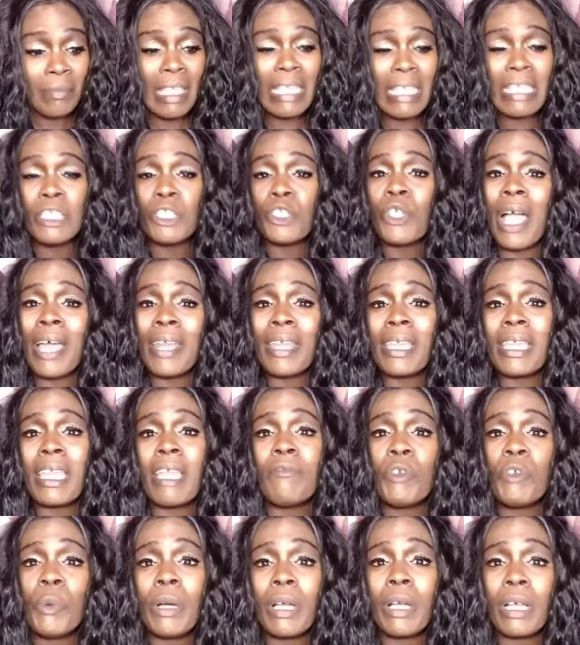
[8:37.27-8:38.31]
He's trying to
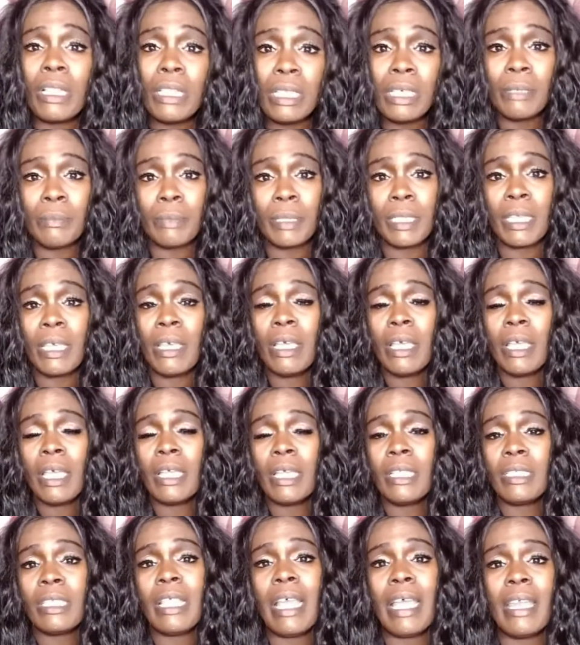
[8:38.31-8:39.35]
give you a glimpse
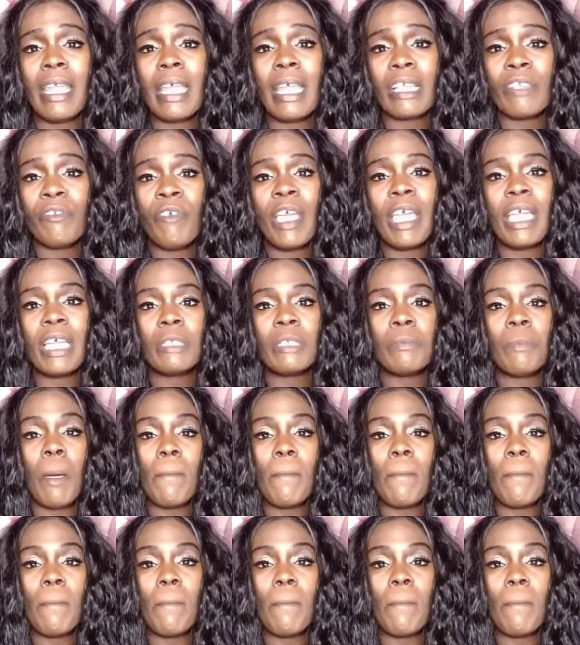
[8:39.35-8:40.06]
into that next phase.